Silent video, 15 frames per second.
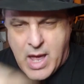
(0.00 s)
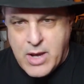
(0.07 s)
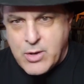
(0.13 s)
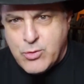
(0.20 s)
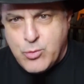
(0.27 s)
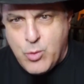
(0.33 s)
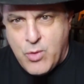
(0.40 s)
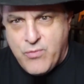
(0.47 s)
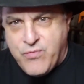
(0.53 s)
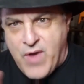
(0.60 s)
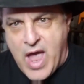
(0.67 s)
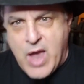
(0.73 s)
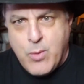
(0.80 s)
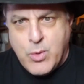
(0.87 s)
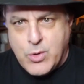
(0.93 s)
into a
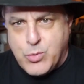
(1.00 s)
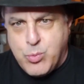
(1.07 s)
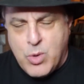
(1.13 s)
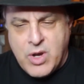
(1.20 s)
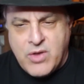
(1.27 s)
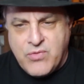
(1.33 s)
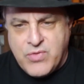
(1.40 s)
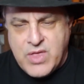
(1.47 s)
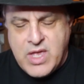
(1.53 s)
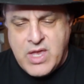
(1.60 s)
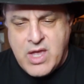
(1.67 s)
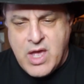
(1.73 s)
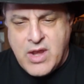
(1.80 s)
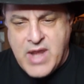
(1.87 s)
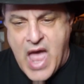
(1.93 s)
fight with one of
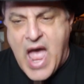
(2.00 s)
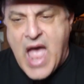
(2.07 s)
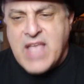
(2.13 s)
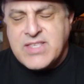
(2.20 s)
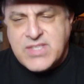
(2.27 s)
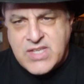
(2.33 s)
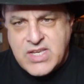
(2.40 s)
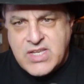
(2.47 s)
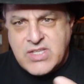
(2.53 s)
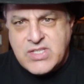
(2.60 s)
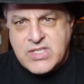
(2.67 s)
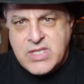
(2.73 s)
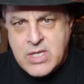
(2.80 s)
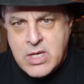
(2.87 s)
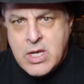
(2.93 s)
the
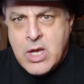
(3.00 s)
Nazis